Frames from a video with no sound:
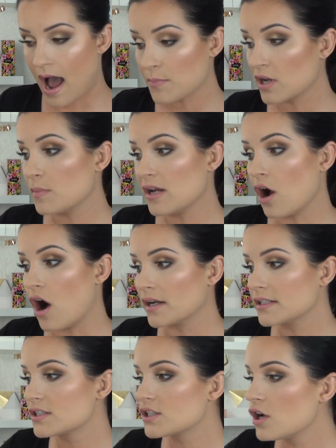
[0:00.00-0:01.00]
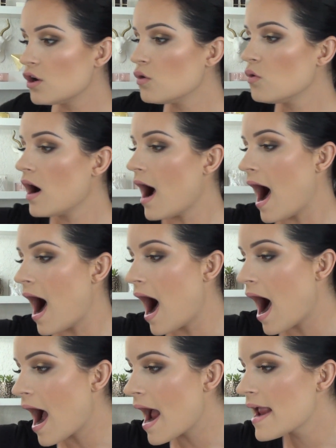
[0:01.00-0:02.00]
I'm gonna be honest though,
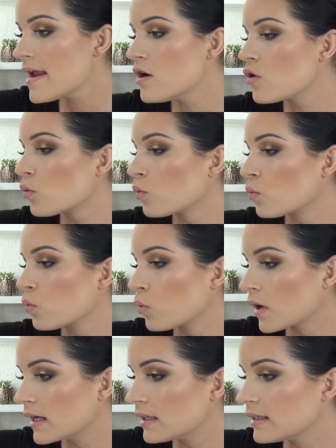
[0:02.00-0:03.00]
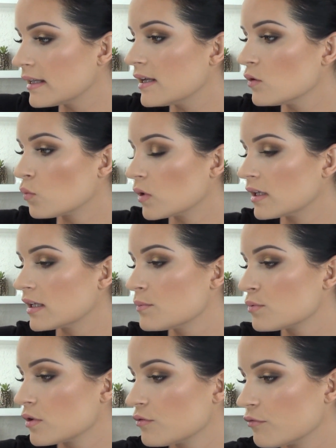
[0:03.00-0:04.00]
I really, really
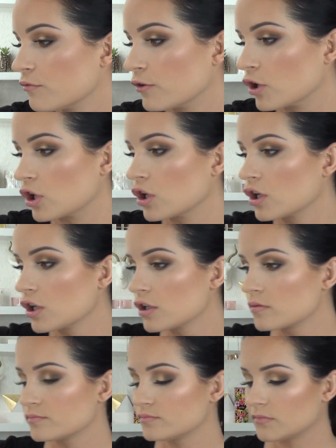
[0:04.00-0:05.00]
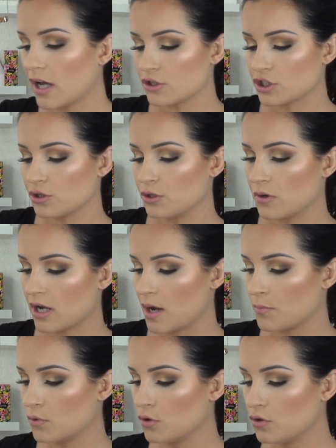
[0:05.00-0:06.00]
prefer, I'll show you a
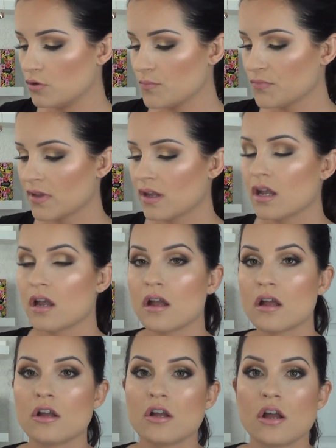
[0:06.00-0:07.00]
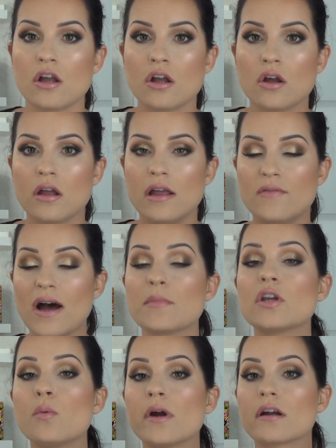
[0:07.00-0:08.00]
couple. If I'm
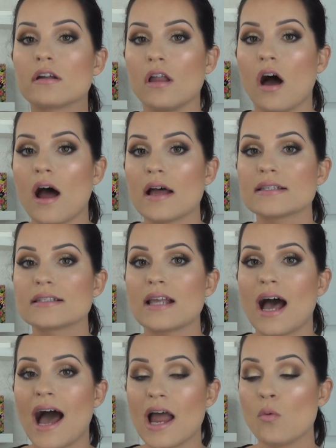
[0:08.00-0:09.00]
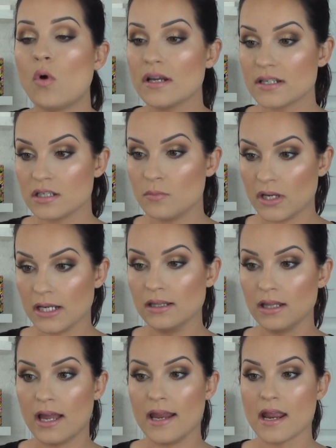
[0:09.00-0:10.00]
gonna wear a gloss, I want it to be
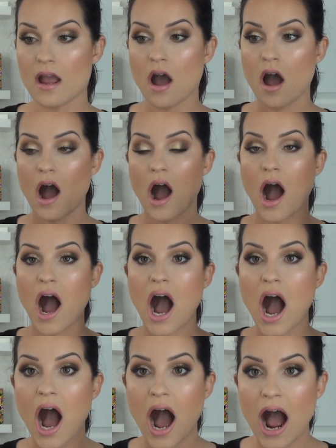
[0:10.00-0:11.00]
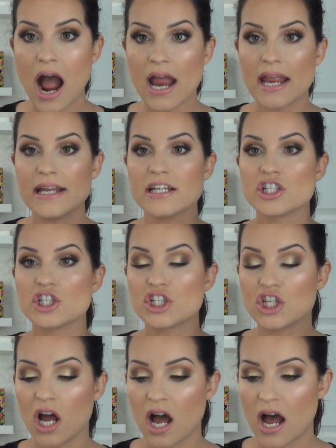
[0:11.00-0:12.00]
like high
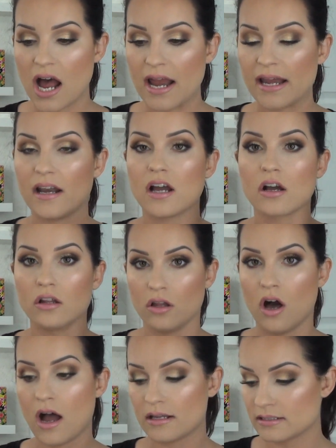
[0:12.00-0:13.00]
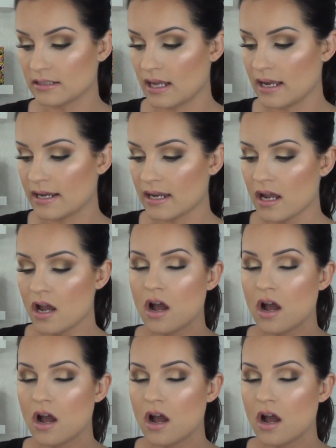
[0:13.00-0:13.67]
shine gloss, like